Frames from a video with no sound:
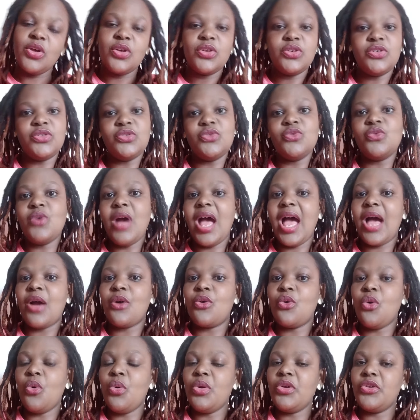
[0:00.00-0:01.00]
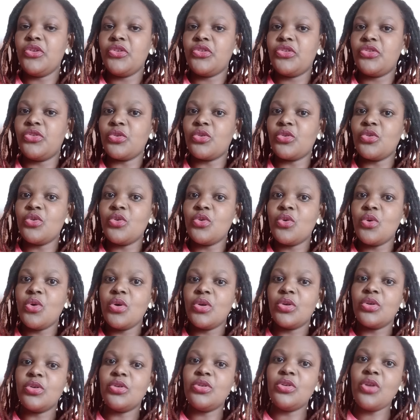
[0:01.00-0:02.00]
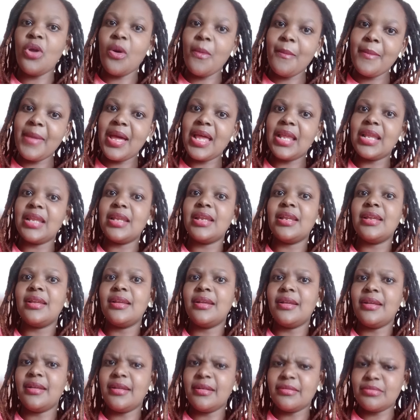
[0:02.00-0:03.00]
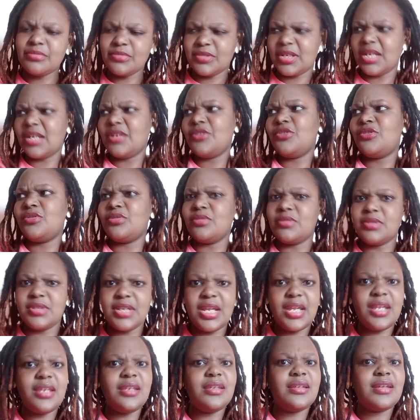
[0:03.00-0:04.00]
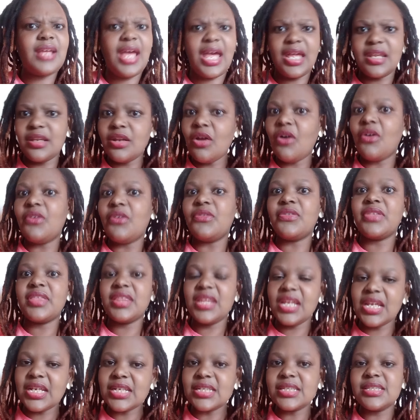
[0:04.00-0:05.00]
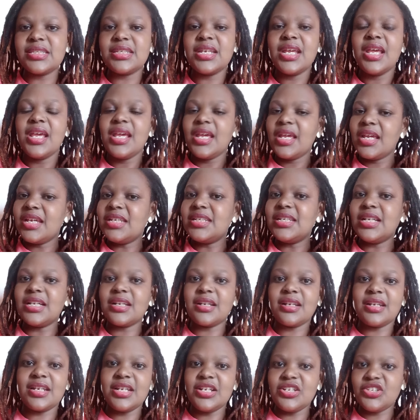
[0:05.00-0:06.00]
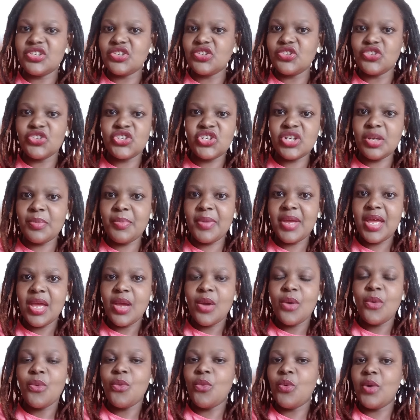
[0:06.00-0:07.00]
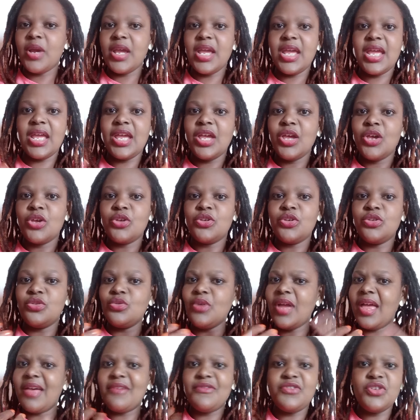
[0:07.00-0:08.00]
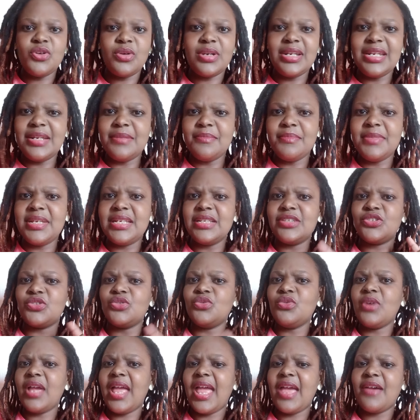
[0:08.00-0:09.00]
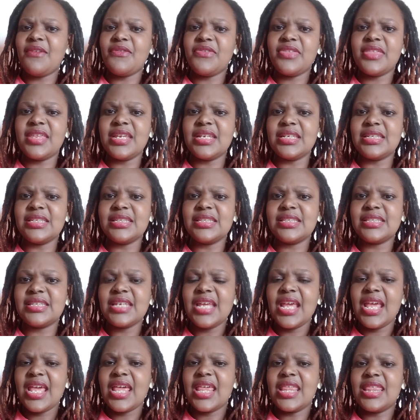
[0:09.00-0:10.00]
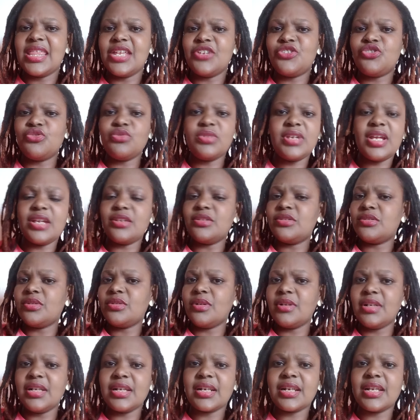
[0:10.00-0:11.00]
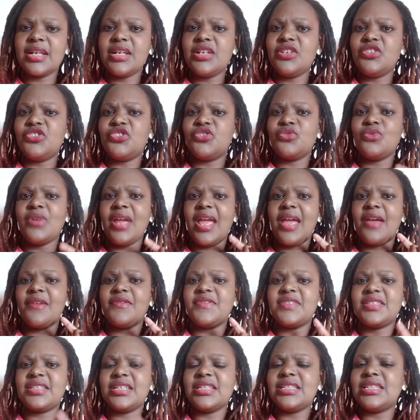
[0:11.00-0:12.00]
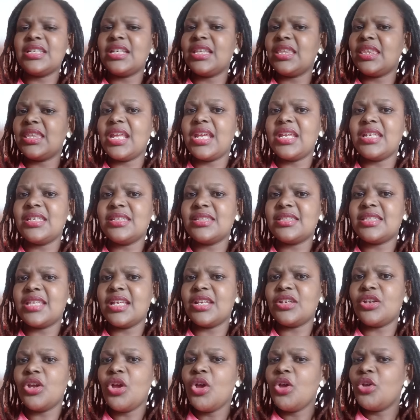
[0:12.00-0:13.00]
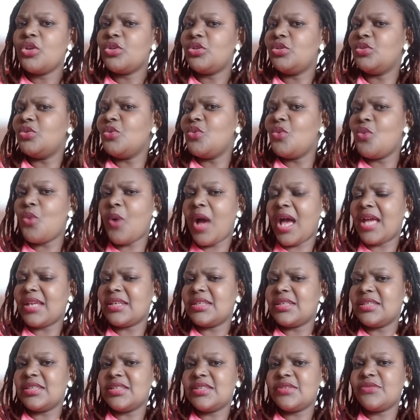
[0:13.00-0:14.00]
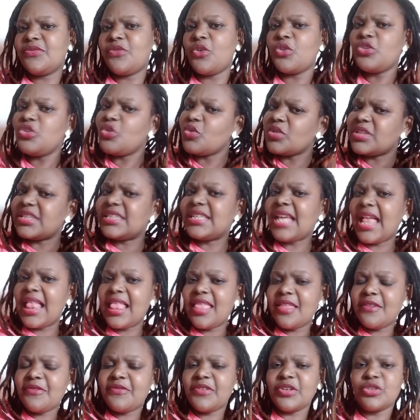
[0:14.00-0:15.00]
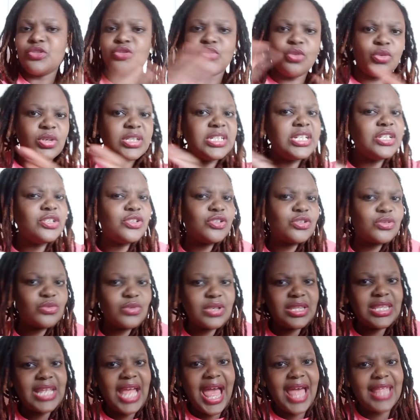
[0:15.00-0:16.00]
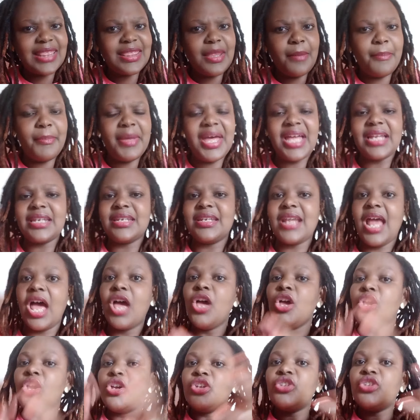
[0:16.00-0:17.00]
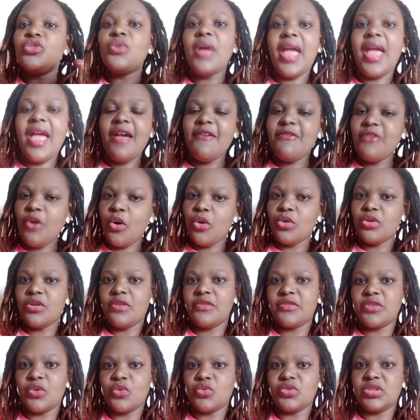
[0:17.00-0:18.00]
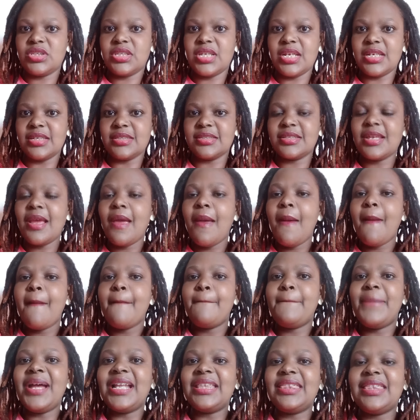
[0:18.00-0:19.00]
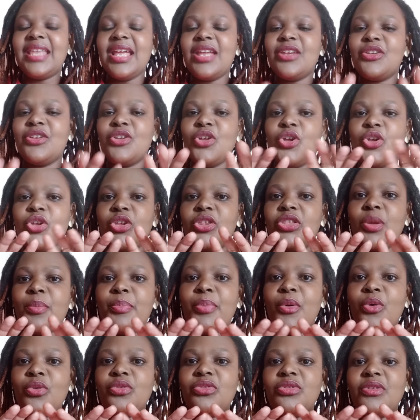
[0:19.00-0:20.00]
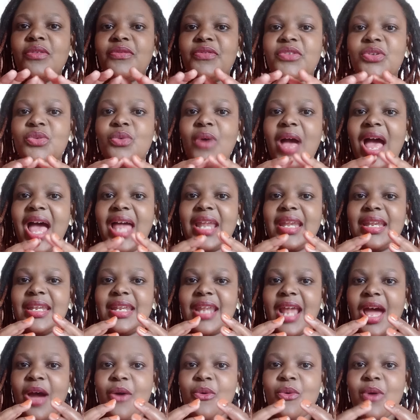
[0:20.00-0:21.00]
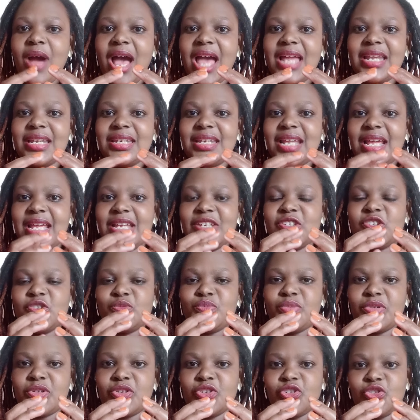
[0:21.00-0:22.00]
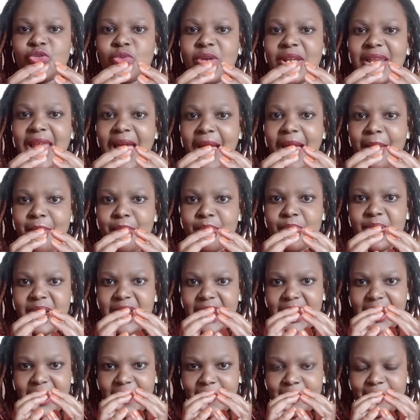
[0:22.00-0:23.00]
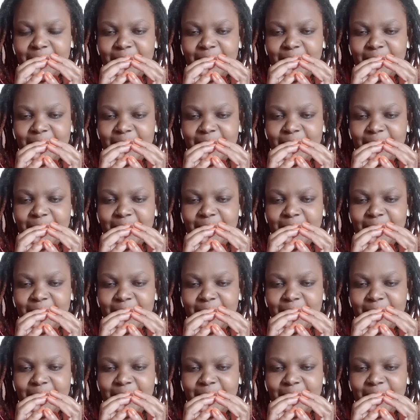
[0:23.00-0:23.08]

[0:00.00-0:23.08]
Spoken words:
You are going through normal day to day kind of things in a relationship where you have your limits, you have things that you can tolerate, you have certain things that you want for yourself and don't include the other partner. You have all of those things. But then the both of you are now under a spiritual umbrella.